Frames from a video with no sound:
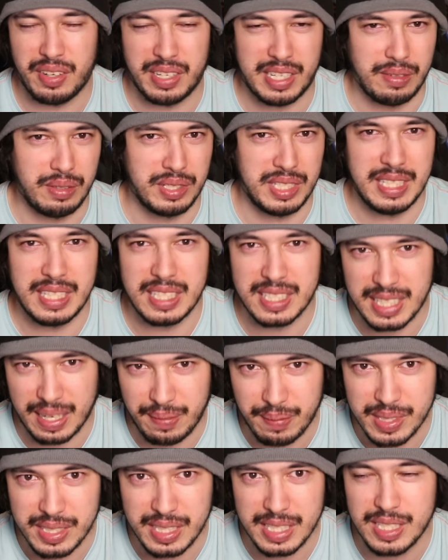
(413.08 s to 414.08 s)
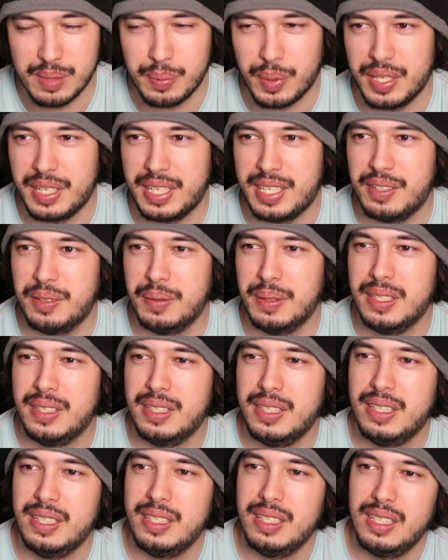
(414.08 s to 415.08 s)
like he was in his 70s by now.
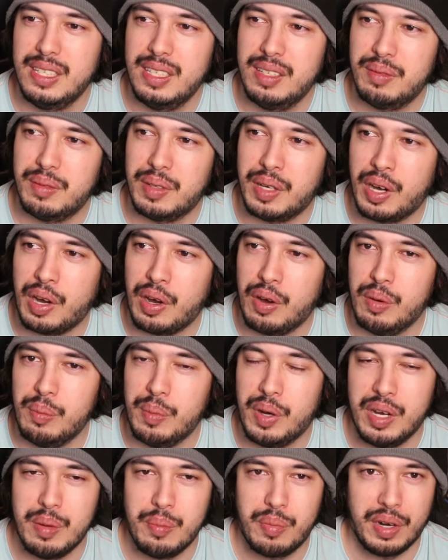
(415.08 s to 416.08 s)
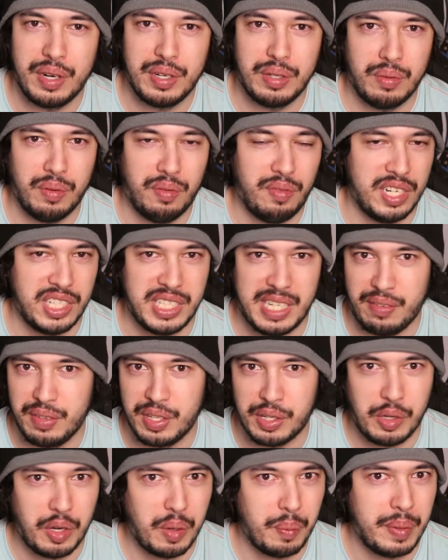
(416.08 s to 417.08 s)
Well, Martin Brundle, fresh out the
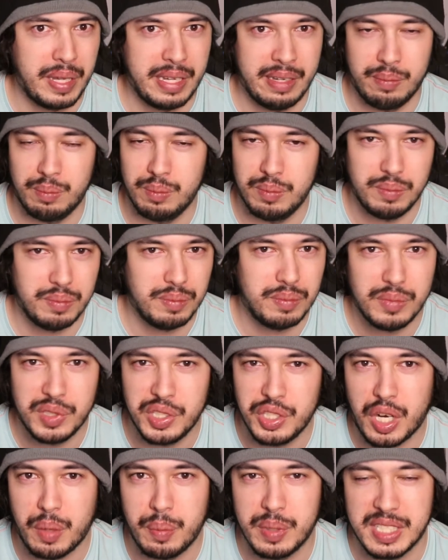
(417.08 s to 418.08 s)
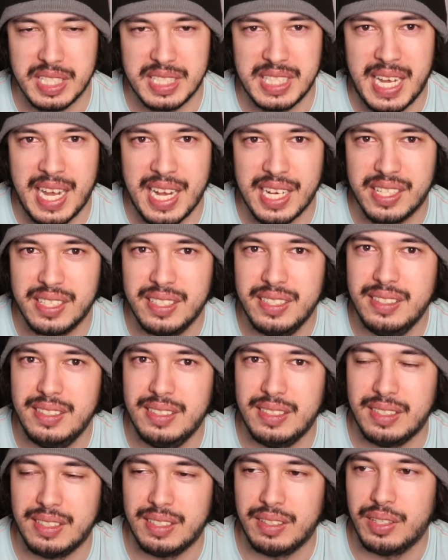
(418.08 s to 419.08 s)
cockpit, sharp as a tack,
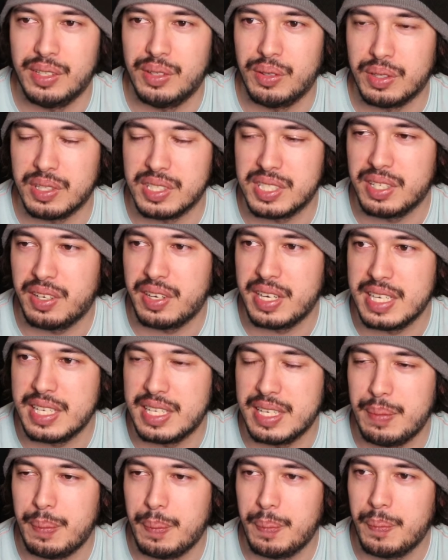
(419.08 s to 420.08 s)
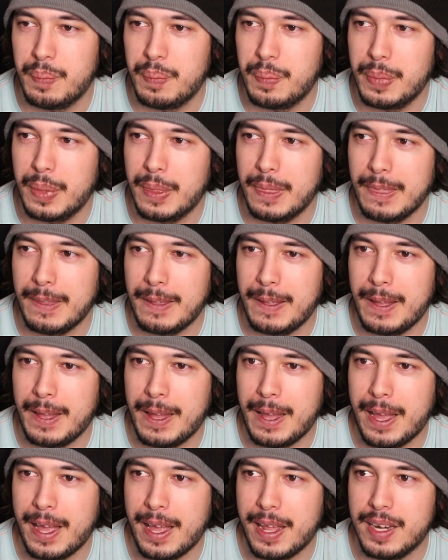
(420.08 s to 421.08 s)
alongside him.
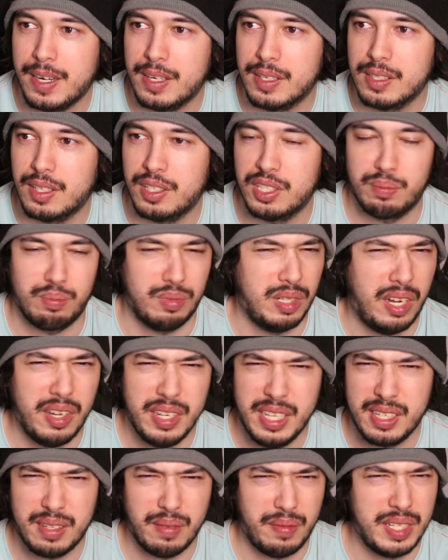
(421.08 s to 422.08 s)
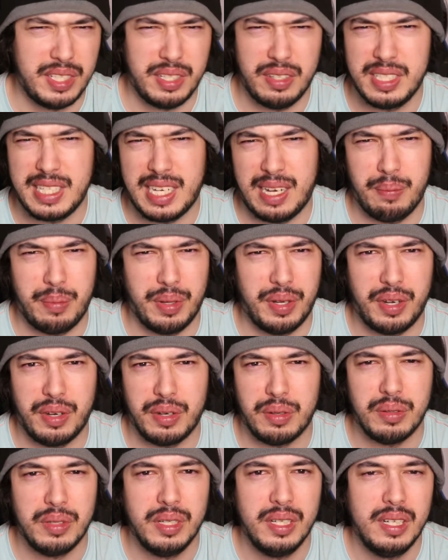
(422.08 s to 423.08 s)
And I'll link a video down
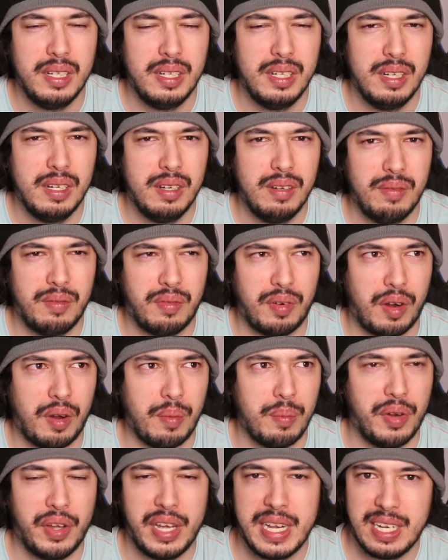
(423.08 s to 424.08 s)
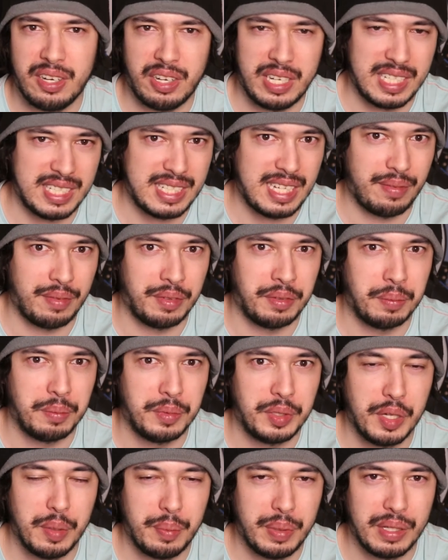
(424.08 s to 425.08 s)
below from 1997
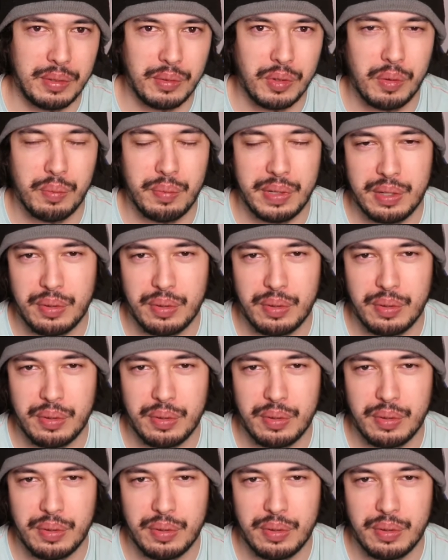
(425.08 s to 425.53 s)
European Grand Prix